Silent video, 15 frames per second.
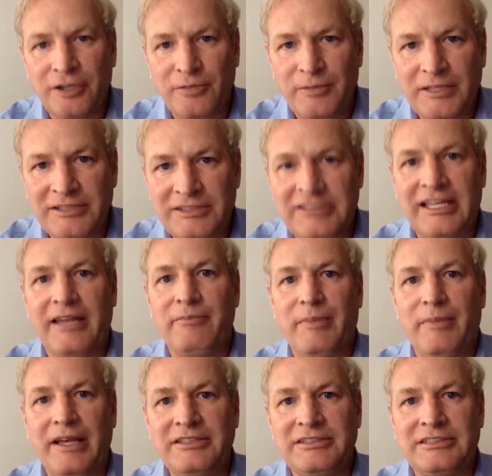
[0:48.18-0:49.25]
me step
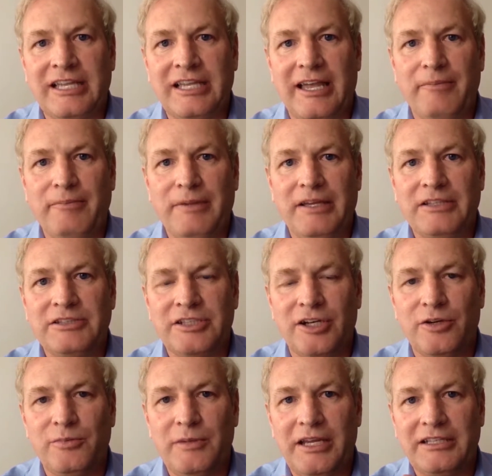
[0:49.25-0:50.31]
by step and
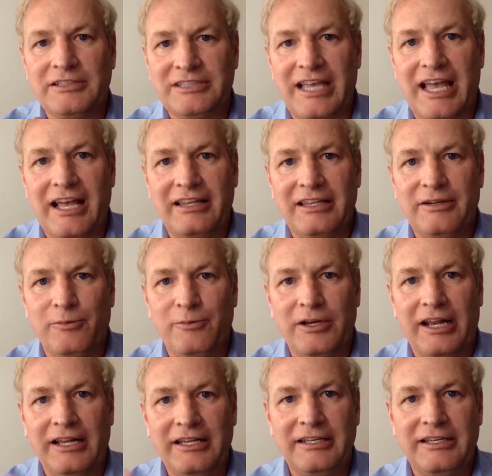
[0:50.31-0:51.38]
showed me exactly
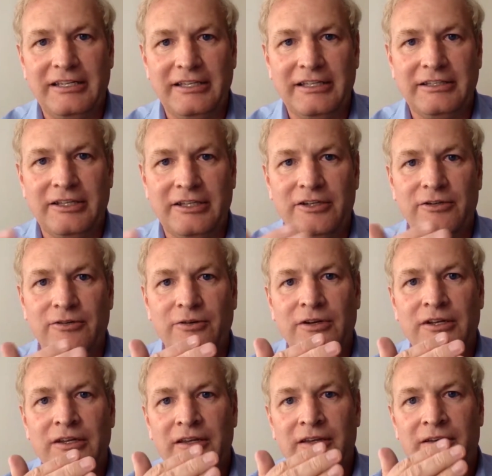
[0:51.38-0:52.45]
what I needed to do,
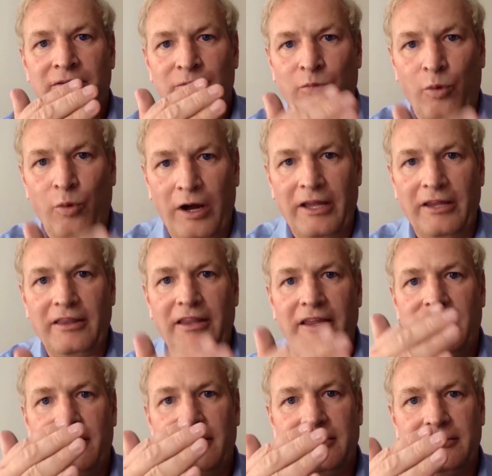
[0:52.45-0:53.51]

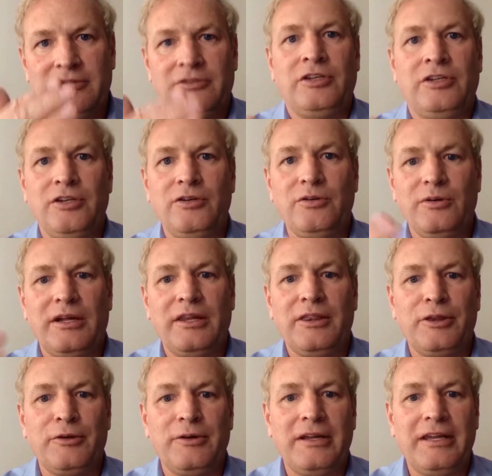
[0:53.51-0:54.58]
1, 2,
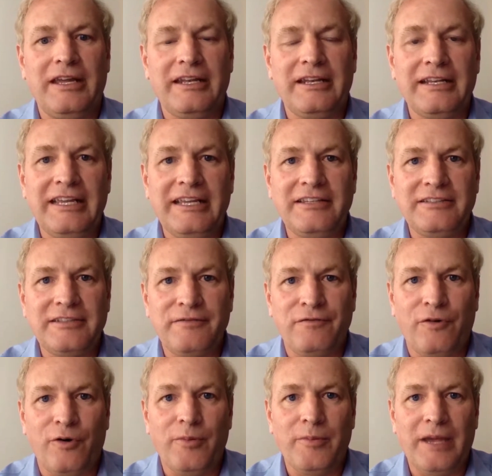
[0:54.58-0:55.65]
and 3, in an easy
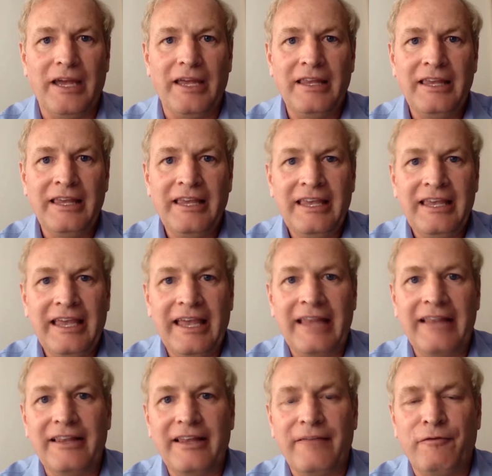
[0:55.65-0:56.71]
format.
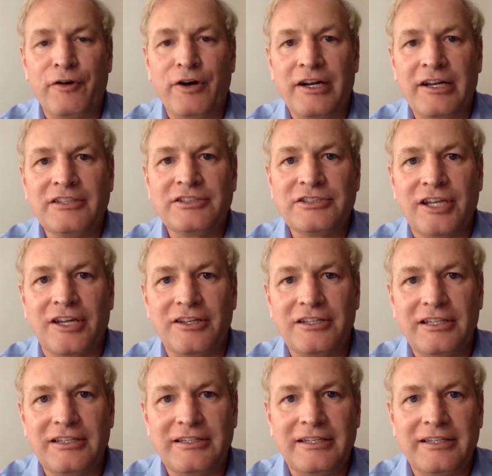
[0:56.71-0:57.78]
And for a
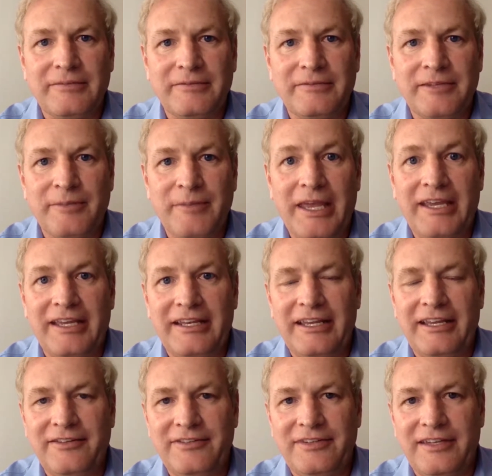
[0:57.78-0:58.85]
consultant to make it
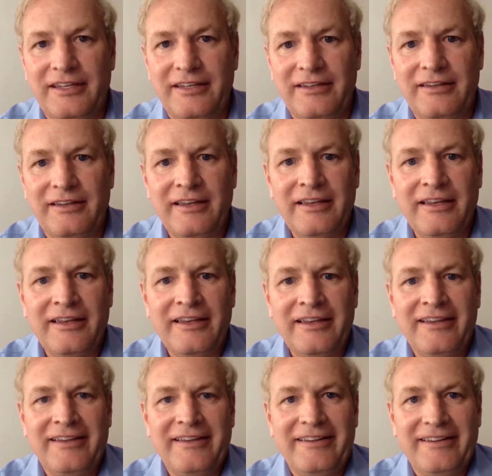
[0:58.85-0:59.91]
easy,
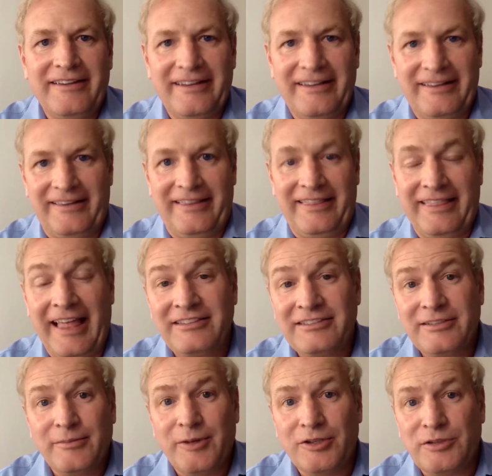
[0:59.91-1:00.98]

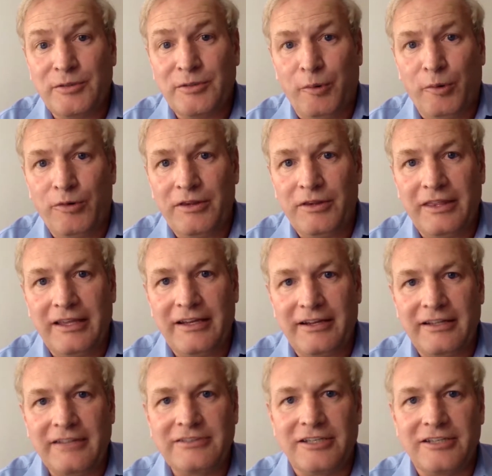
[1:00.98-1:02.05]
that's the most important thing a
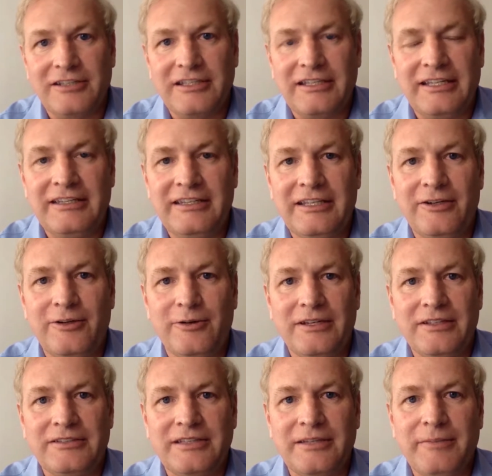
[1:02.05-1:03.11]
consultant can do,
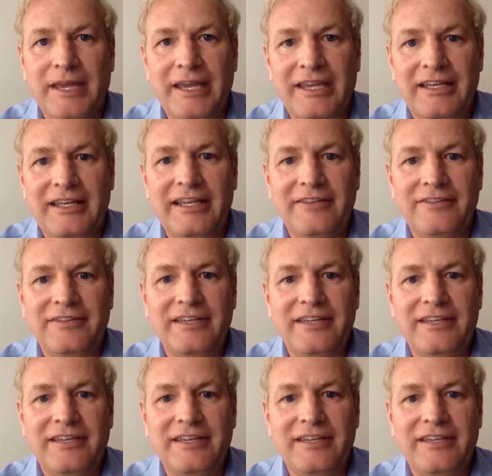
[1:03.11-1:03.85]
is to make it easy